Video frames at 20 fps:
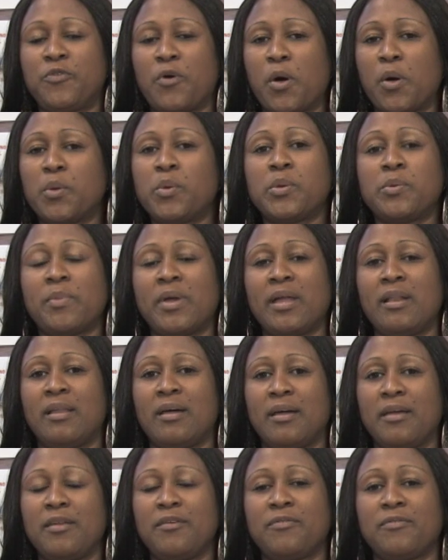forward with my
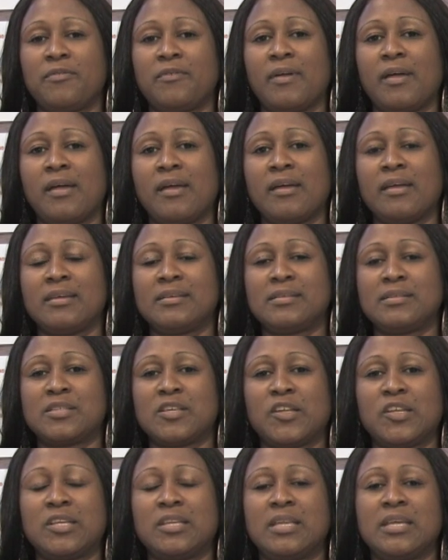life. I
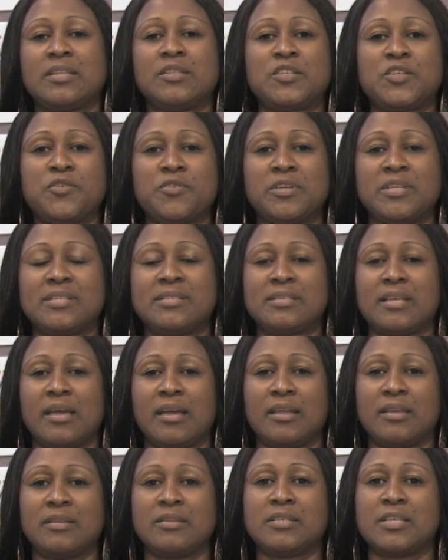studied interior
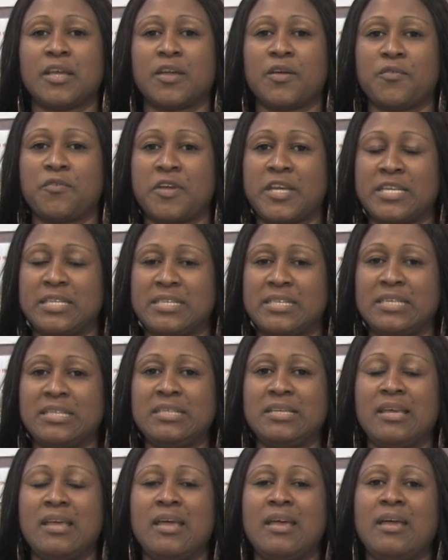design and
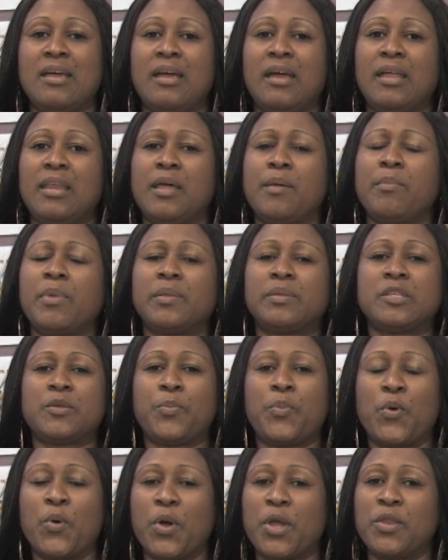decorating, and I'm at the
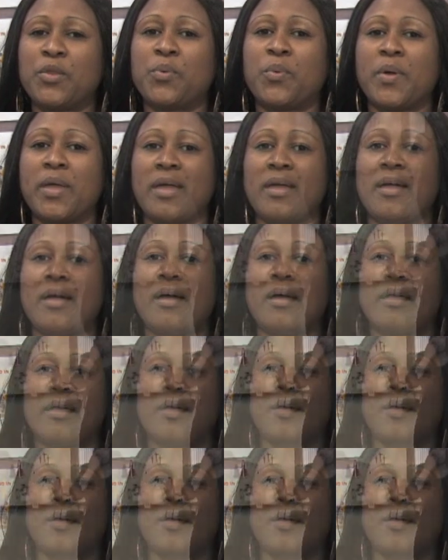point where I